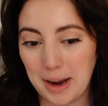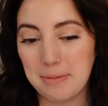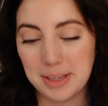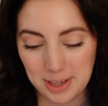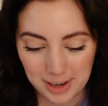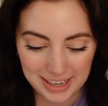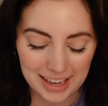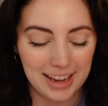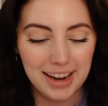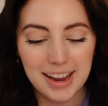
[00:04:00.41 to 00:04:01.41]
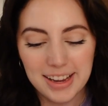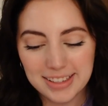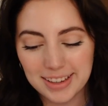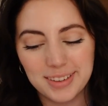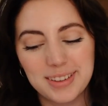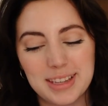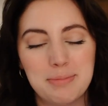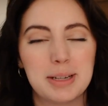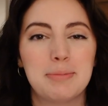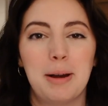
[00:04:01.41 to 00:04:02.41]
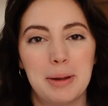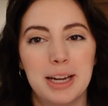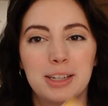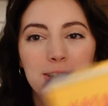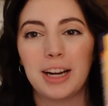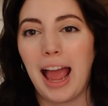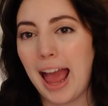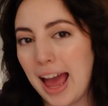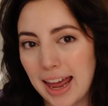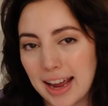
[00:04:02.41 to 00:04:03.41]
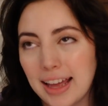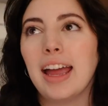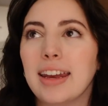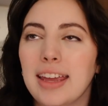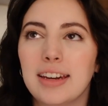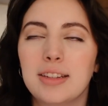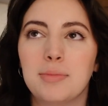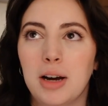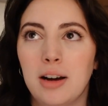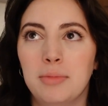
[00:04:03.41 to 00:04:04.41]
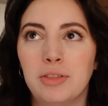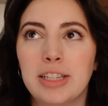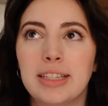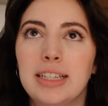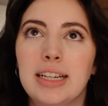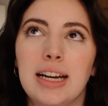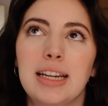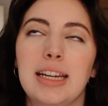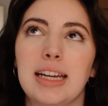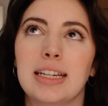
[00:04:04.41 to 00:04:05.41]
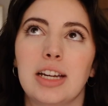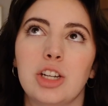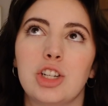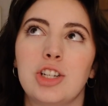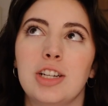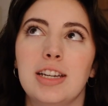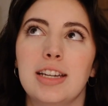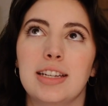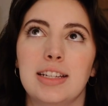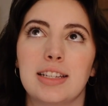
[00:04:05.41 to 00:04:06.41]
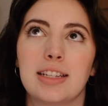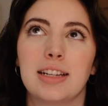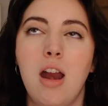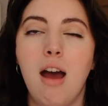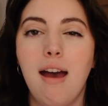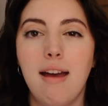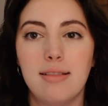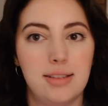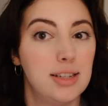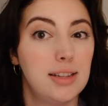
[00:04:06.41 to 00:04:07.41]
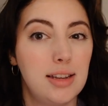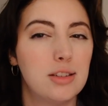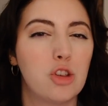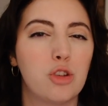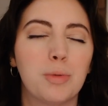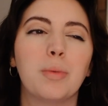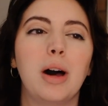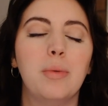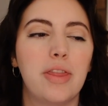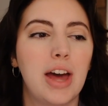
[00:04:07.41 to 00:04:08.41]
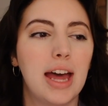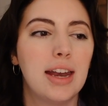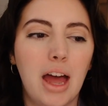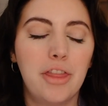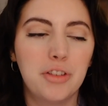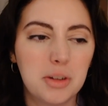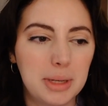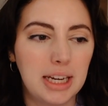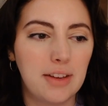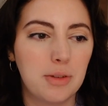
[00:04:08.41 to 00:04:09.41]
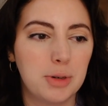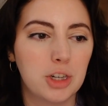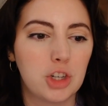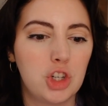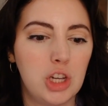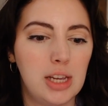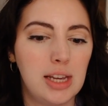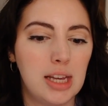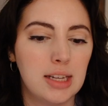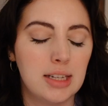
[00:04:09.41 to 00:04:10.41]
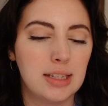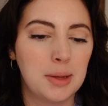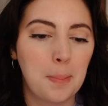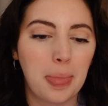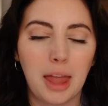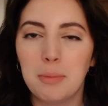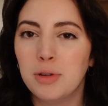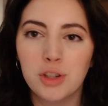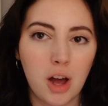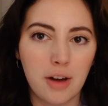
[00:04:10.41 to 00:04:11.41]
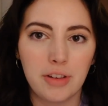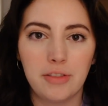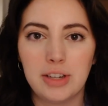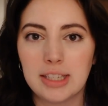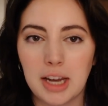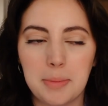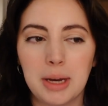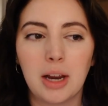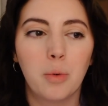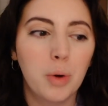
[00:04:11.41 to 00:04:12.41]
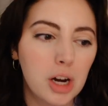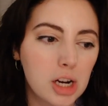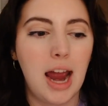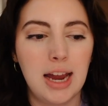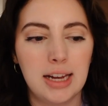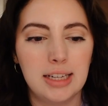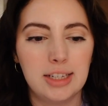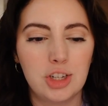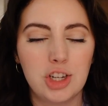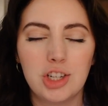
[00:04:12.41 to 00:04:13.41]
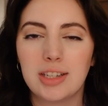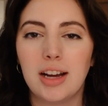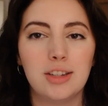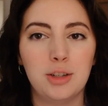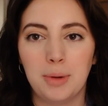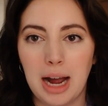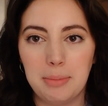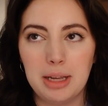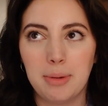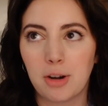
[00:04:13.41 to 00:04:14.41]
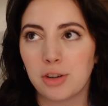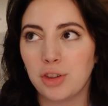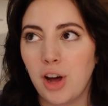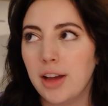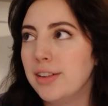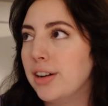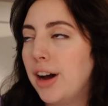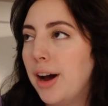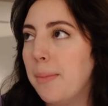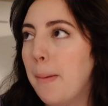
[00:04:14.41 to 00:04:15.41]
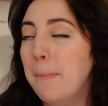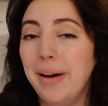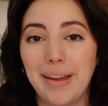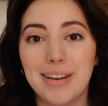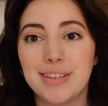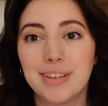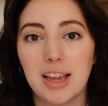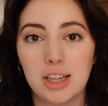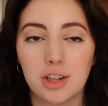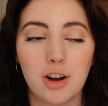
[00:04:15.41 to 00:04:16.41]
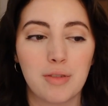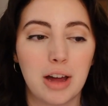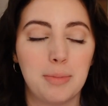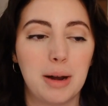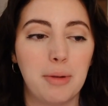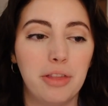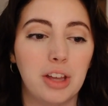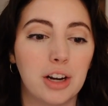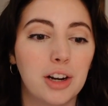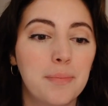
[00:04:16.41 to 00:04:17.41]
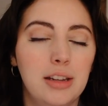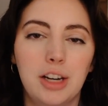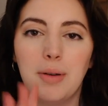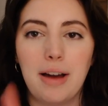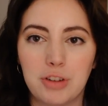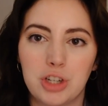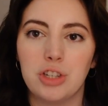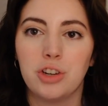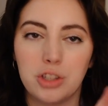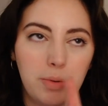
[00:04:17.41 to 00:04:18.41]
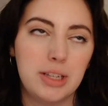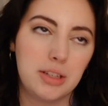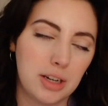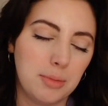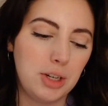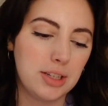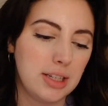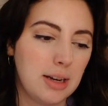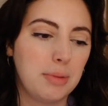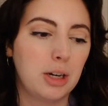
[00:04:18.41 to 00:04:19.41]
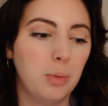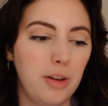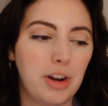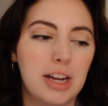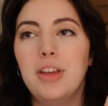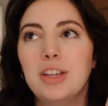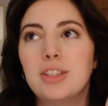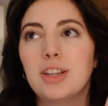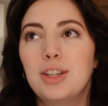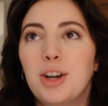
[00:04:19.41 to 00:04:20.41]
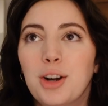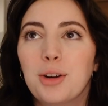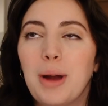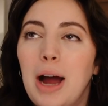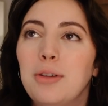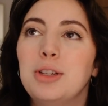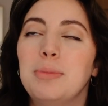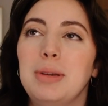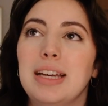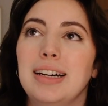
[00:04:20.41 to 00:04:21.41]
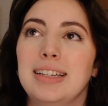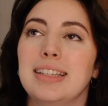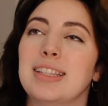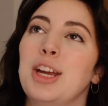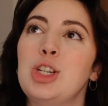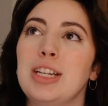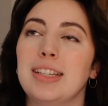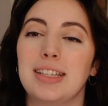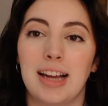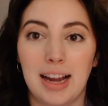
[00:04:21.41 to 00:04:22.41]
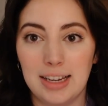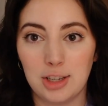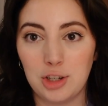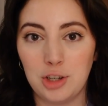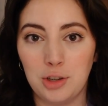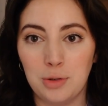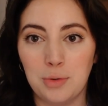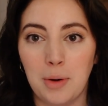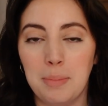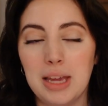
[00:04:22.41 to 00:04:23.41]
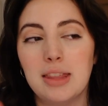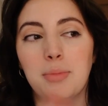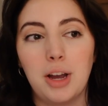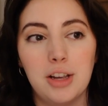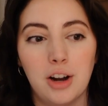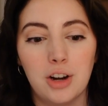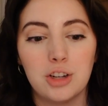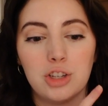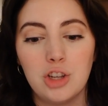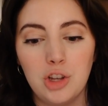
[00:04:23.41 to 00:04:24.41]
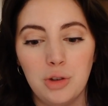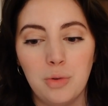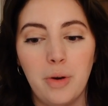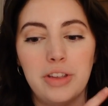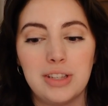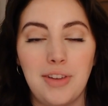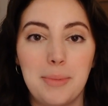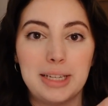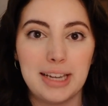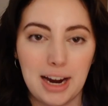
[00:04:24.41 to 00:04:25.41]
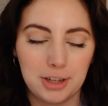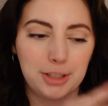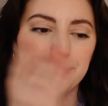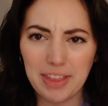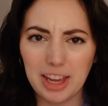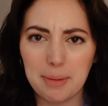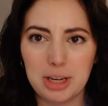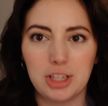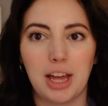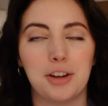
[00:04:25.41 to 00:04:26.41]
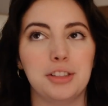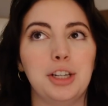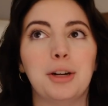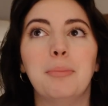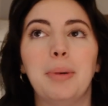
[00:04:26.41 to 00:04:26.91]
I'm enjoying it. So this book's about our main character, Hannah, and Hannah's mom recently died, and she is not dealing super well with that. At the very beginning of the book, she is like pulled off of an assignment at work, and she's just not super happy about her lot. But things turn around about a month later, you know, after she's also unceremoniously dumped by her boyfriend. Things turn around because she is assigned to be the bodyguard to this famous actor. I think I mentioned that earlier,